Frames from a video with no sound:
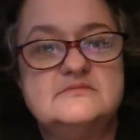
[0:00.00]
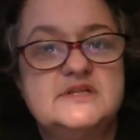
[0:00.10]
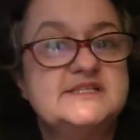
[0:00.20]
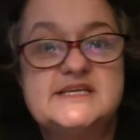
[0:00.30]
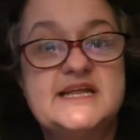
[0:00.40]

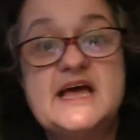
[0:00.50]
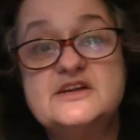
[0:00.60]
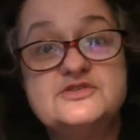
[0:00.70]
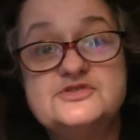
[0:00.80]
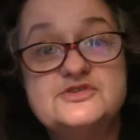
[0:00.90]
let's get out
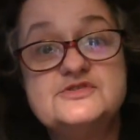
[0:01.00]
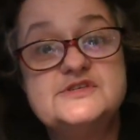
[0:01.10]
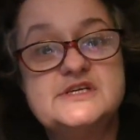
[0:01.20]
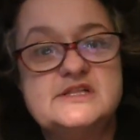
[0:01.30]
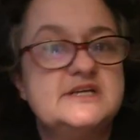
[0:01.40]
of New
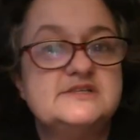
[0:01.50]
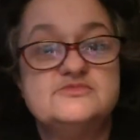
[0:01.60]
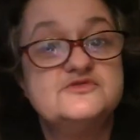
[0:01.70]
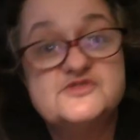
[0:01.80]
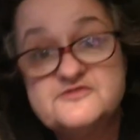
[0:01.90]
Jersey. Let's
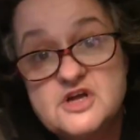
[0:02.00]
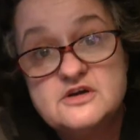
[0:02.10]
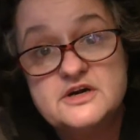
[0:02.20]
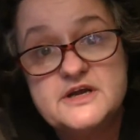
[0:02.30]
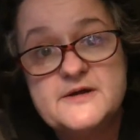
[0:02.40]
move to
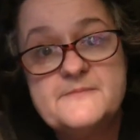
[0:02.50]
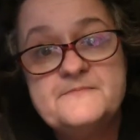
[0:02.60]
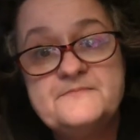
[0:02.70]
Florida.